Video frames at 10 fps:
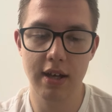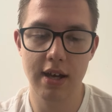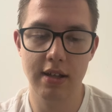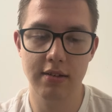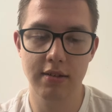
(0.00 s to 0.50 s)

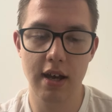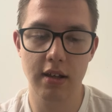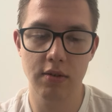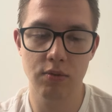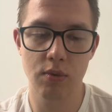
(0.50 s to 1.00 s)
and style
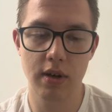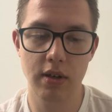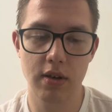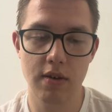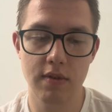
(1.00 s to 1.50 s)
of one
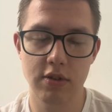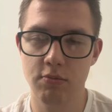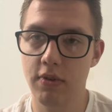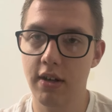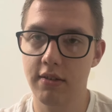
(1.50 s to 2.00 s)
of its
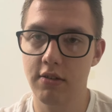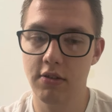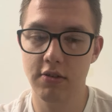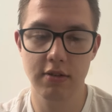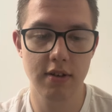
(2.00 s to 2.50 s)

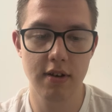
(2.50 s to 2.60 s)
predecessors,